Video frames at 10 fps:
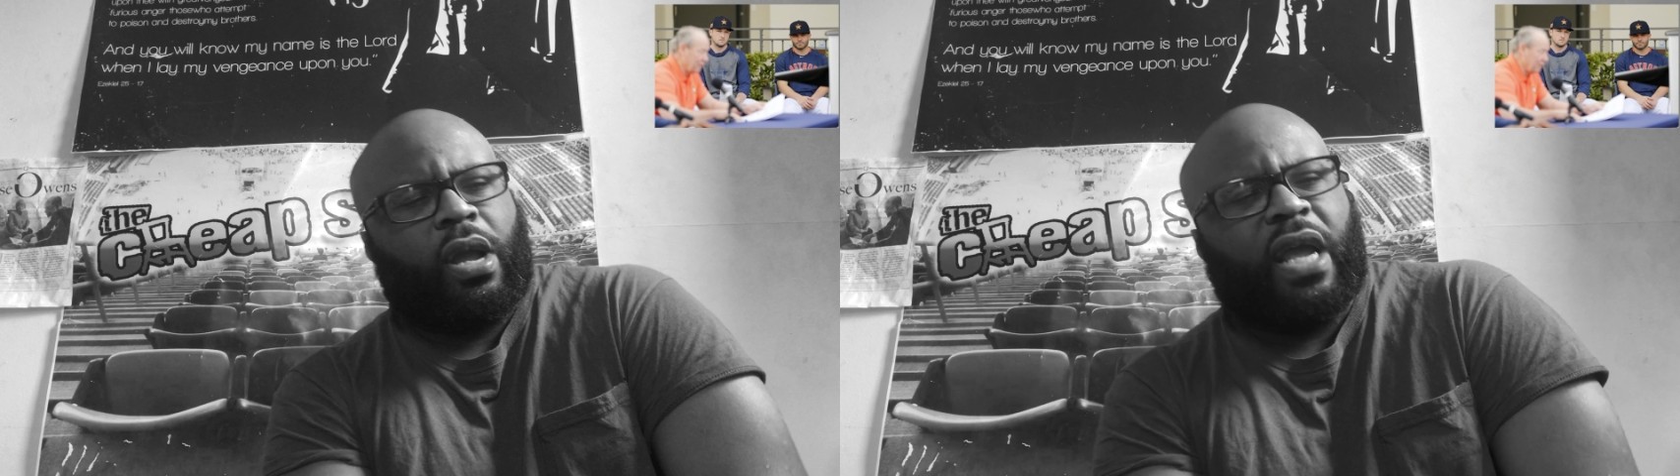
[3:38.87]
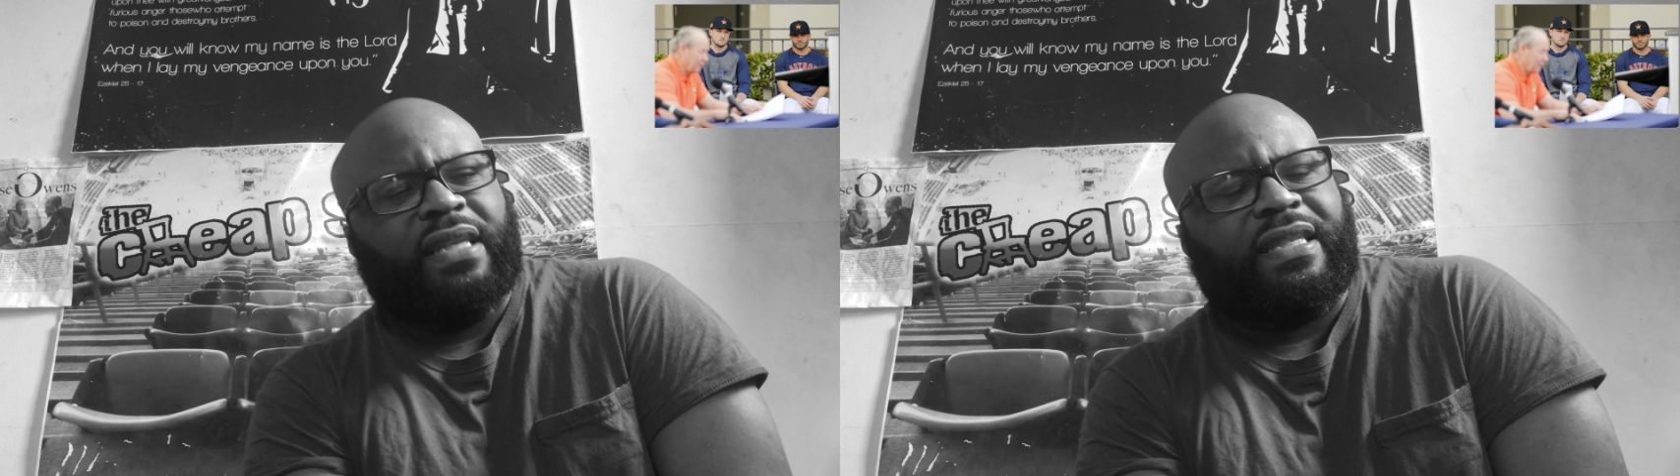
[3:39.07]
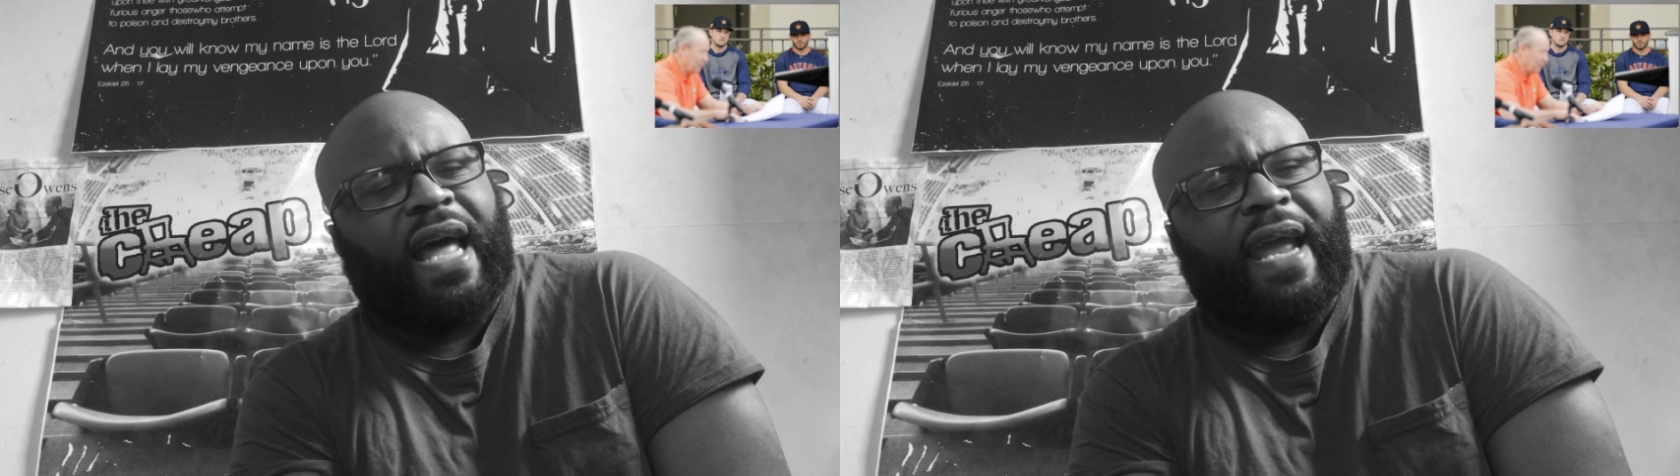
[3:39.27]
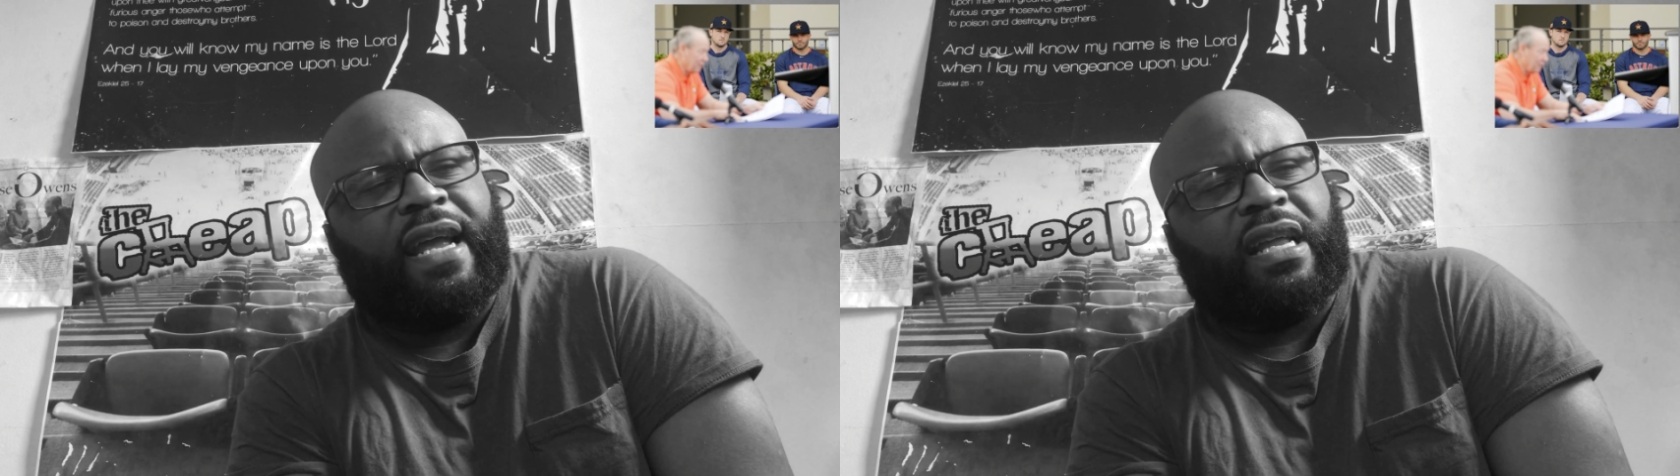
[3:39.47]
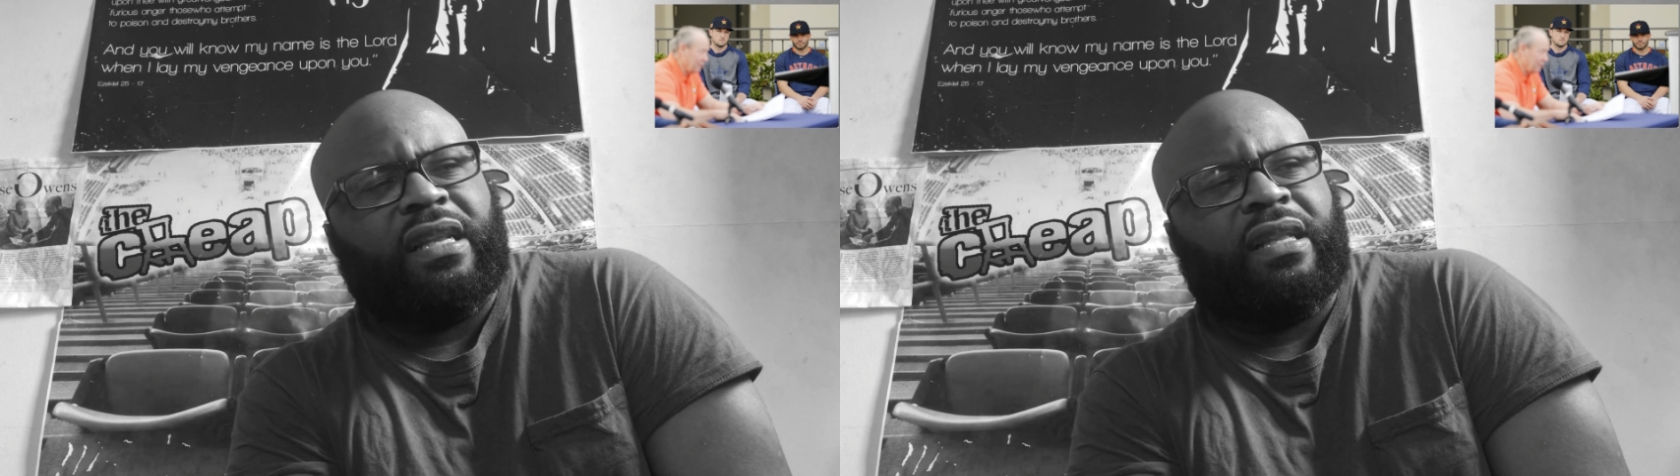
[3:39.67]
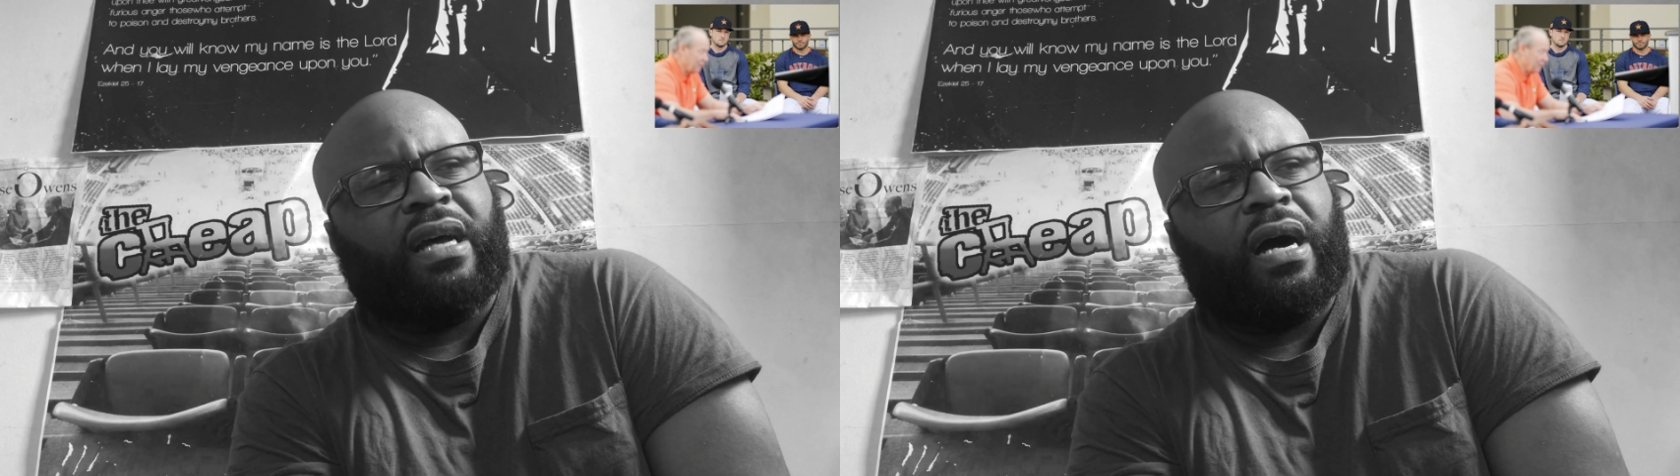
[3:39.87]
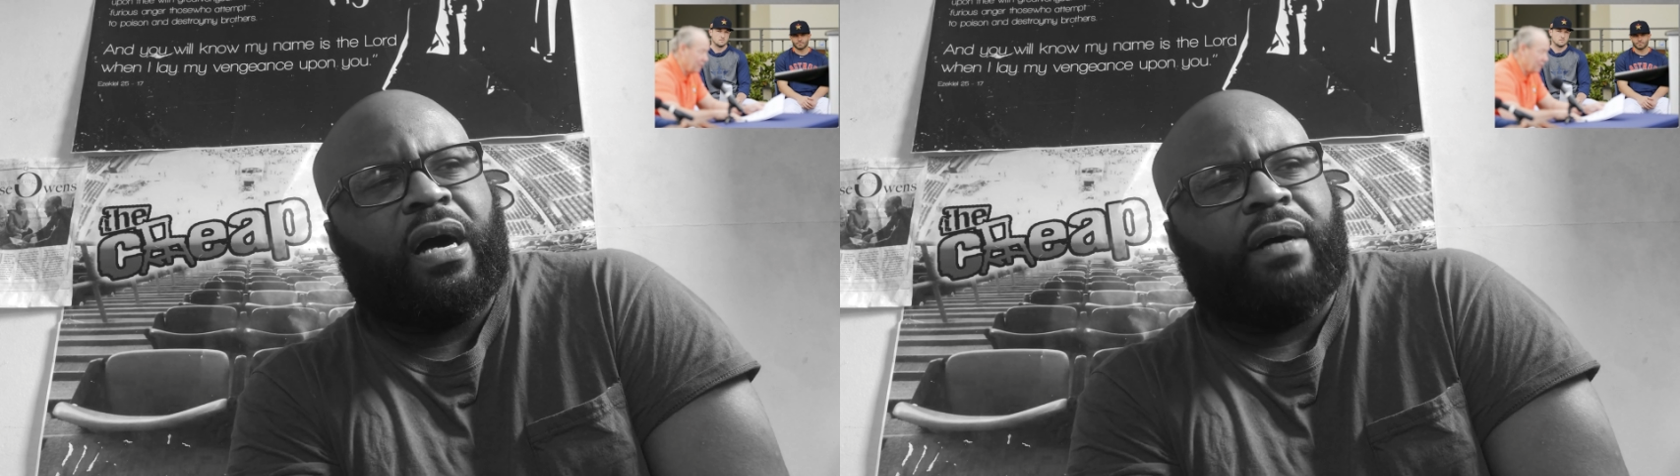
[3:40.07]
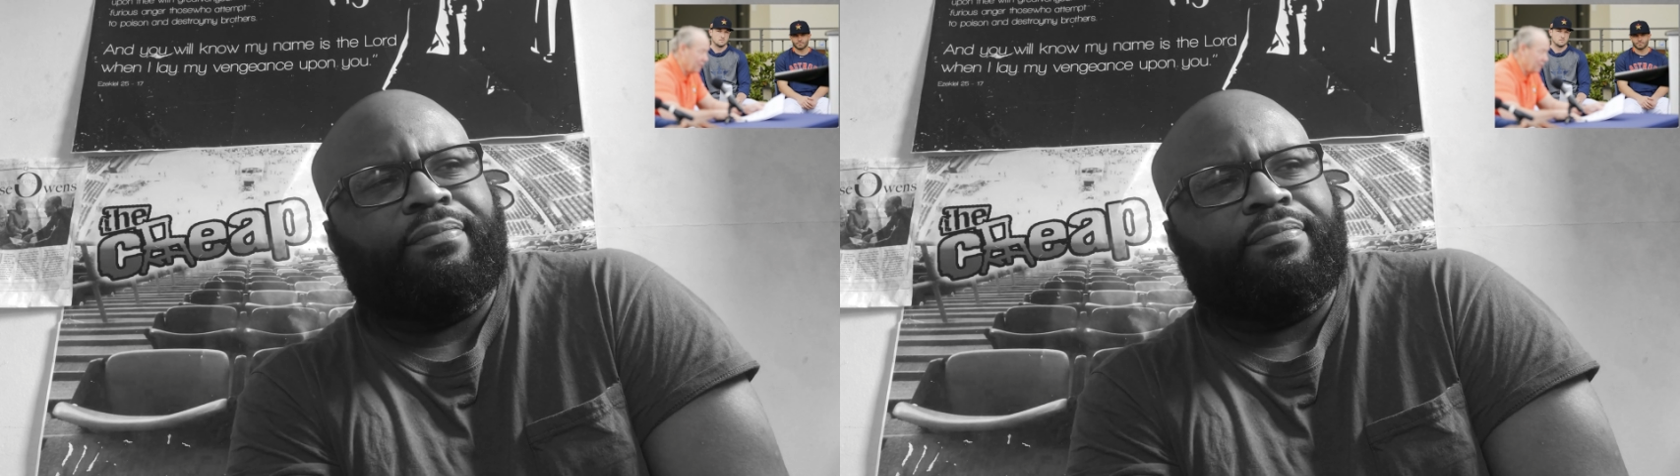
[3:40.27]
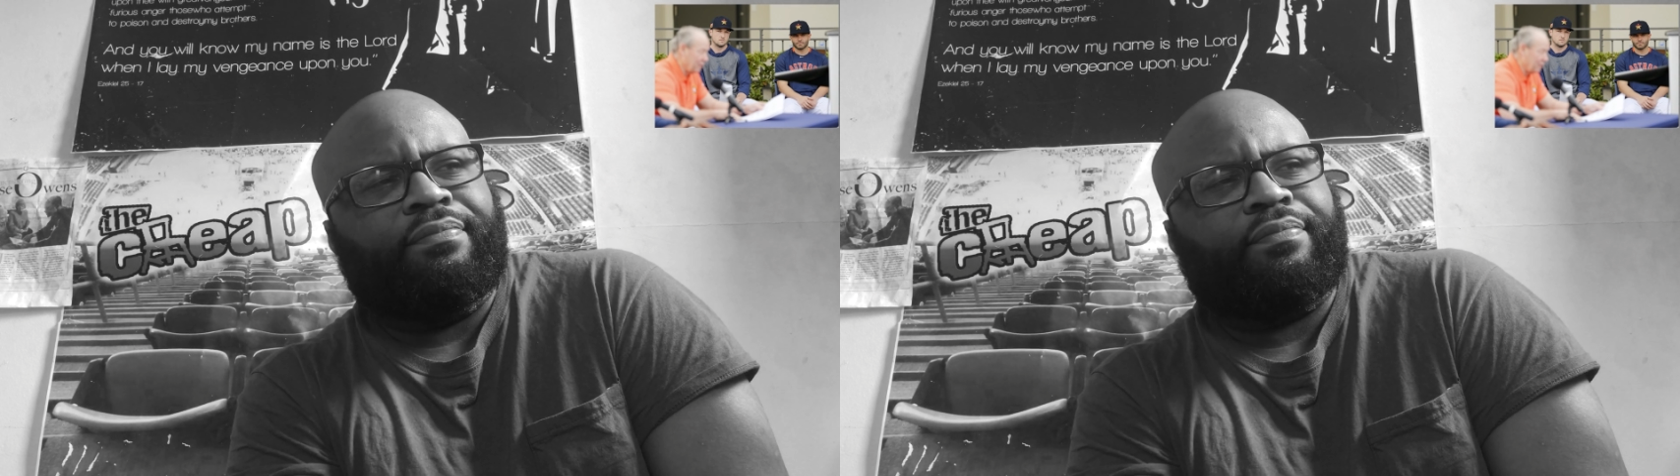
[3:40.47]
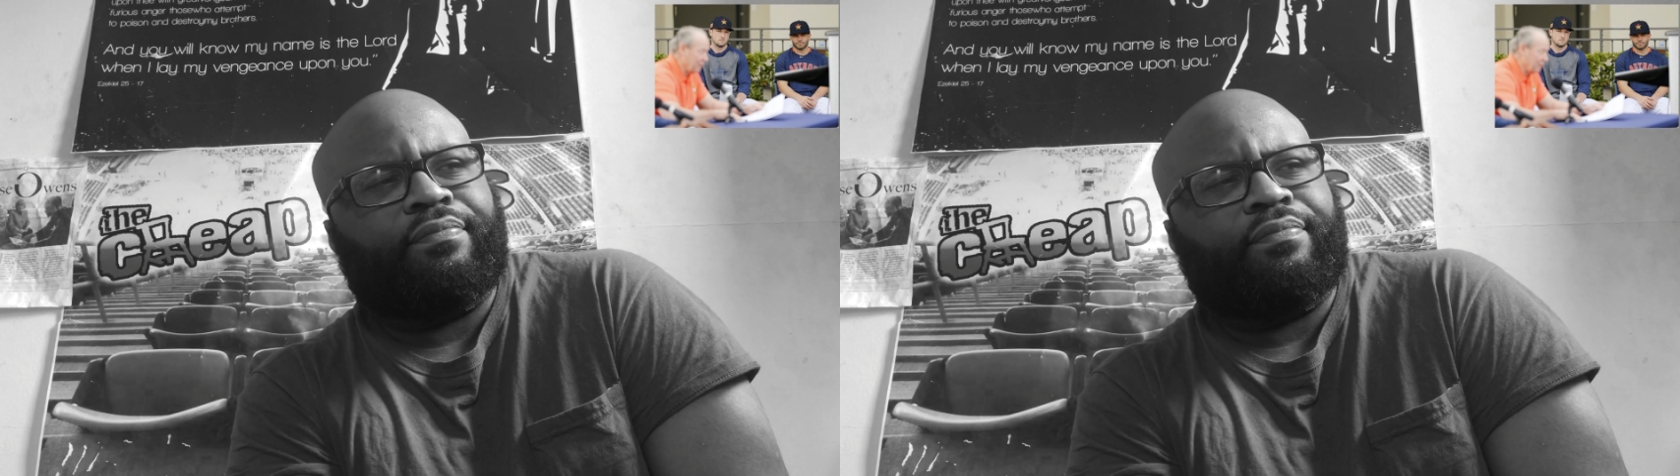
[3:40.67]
the